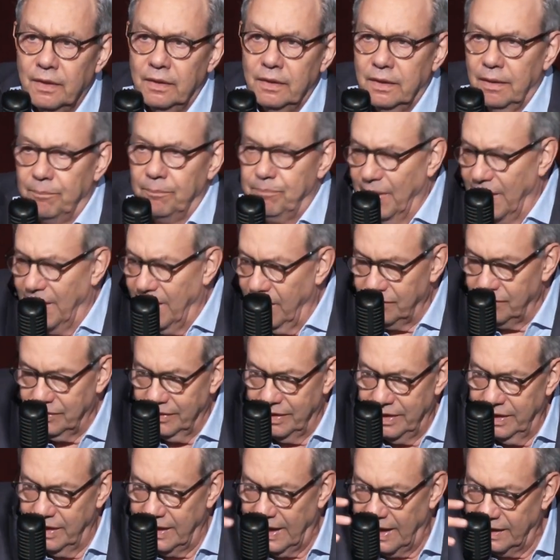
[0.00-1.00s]

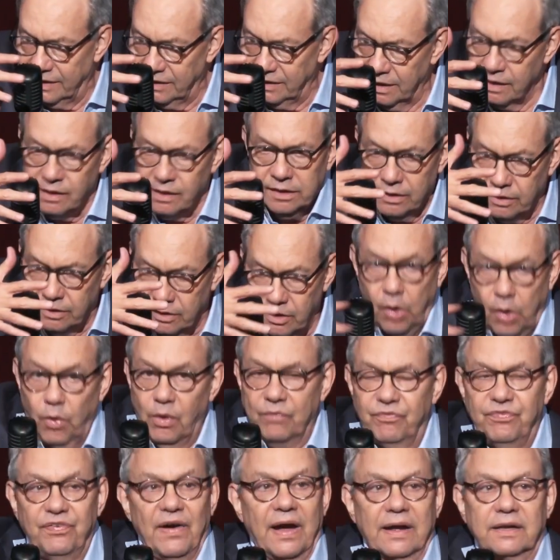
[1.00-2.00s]
Apparently it had no
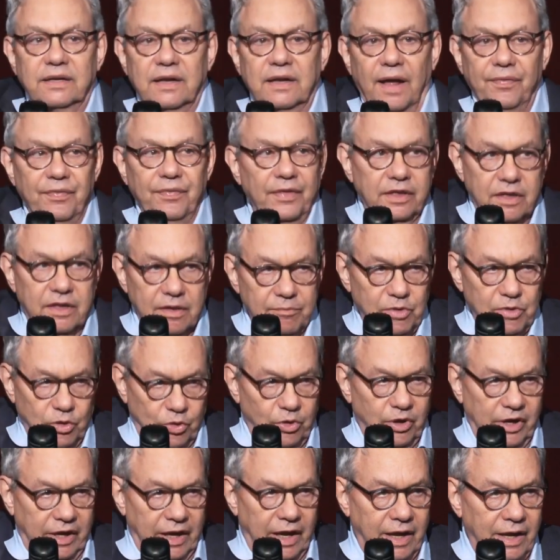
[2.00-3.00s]
effect on the
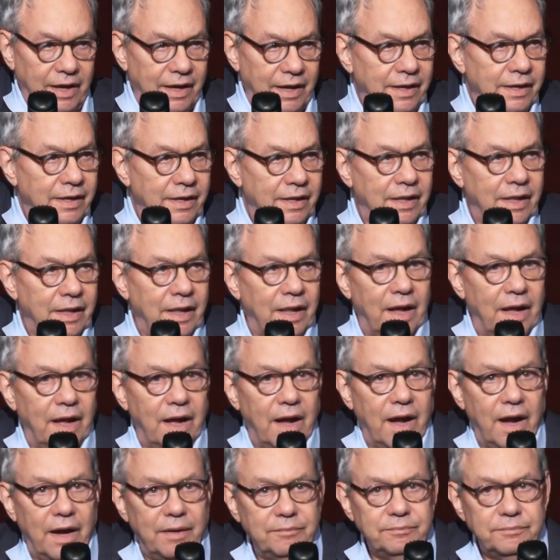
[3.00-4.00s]
community,
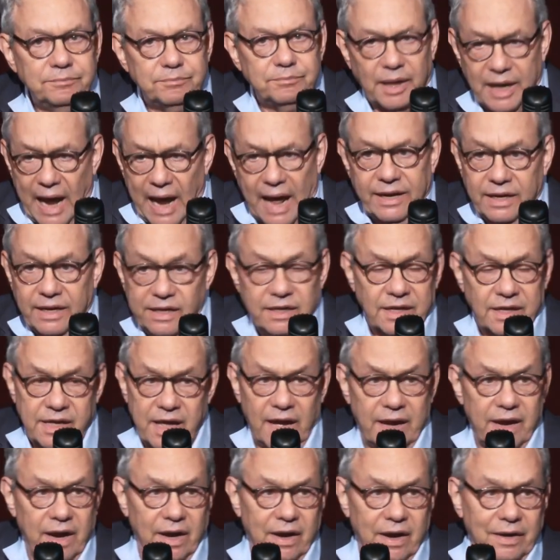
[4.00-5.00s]
but I didn't
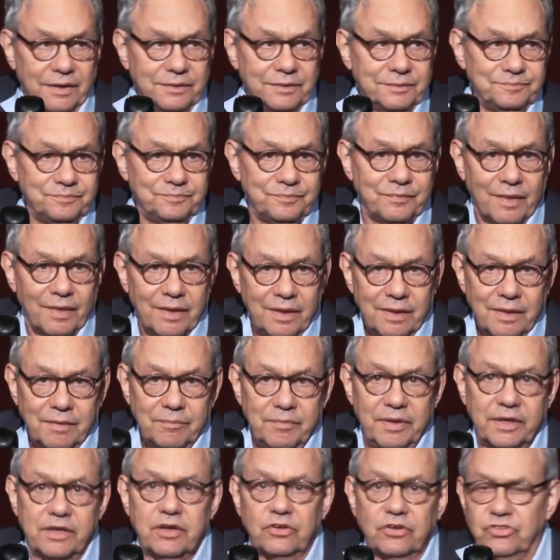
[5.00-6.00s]
care
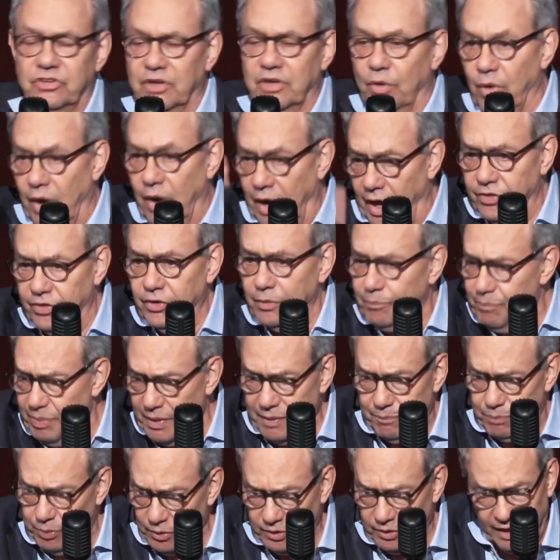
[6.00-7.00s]
because there were other
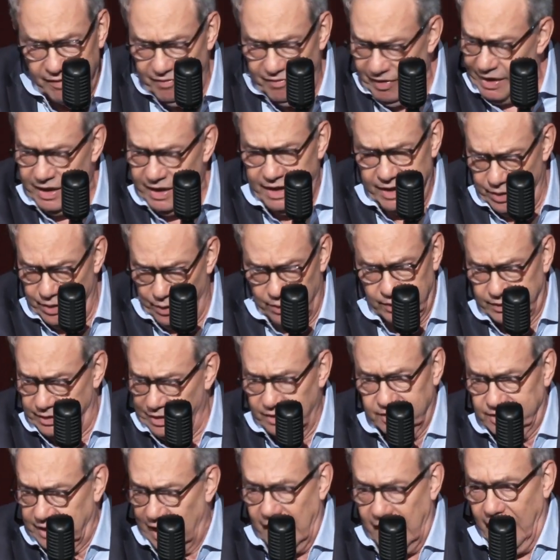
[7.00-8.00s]
people living here at
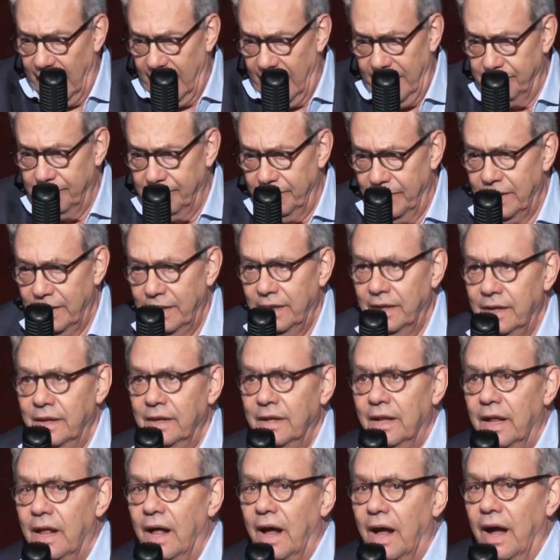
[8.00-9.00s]
the time.
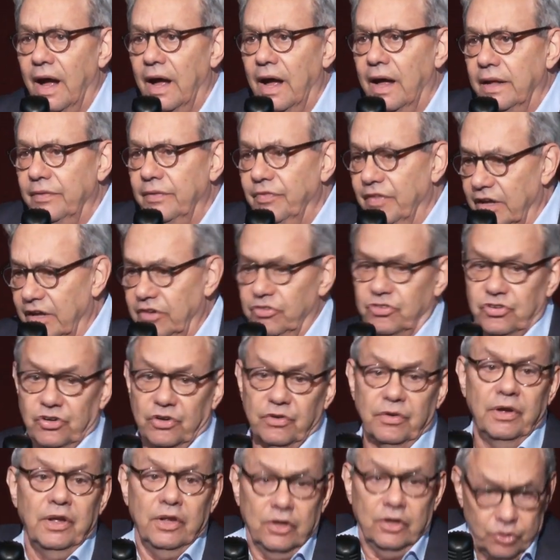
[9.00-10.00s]
And these
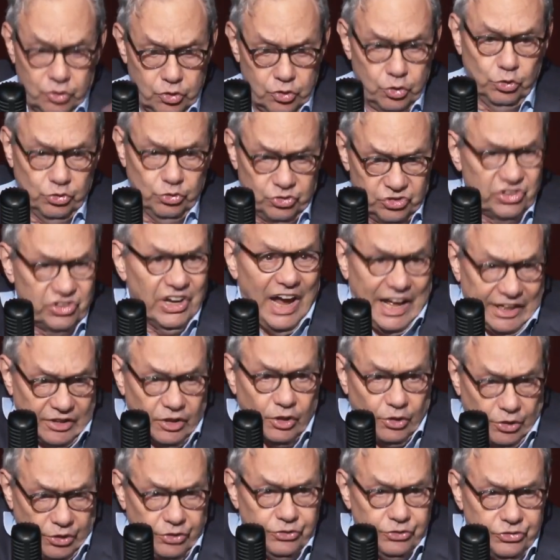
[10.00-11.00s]
are new
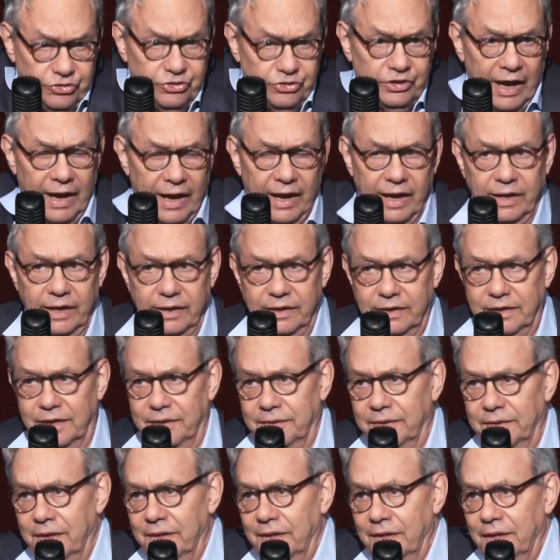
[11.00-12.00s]
settlers, and
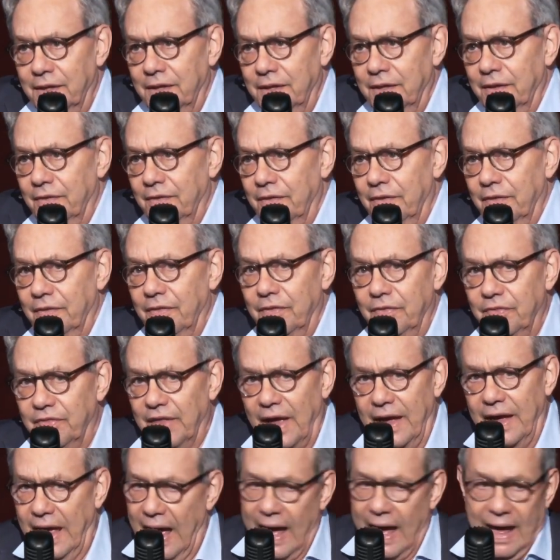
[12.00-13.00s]

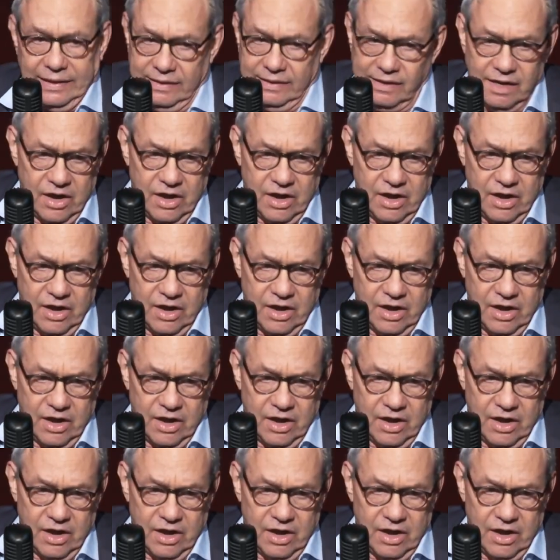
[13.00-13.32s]
they hadn't